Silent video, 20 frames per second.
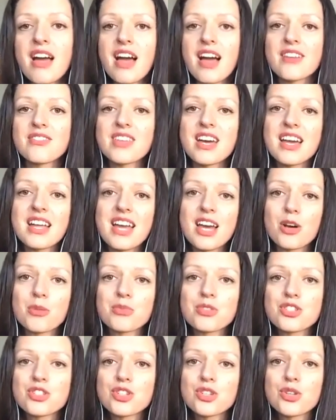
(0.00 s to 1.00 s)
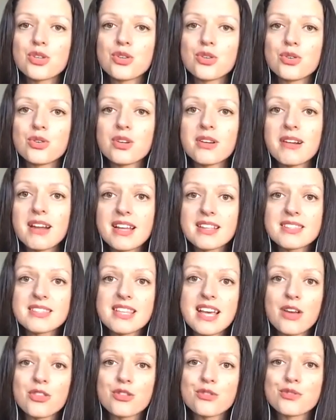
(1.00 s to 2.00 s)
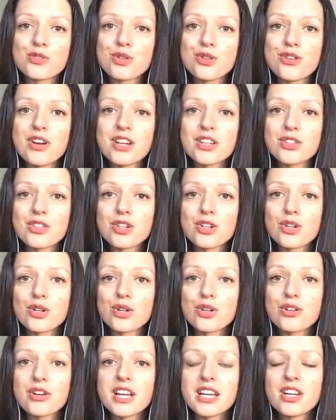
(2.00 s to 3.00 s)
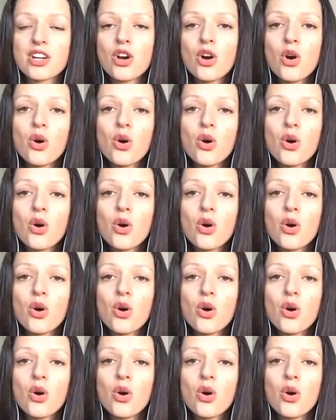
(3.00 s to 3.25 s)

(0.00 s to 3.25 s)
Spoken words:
and that helps to cleanse out the fluoride and the chlorine.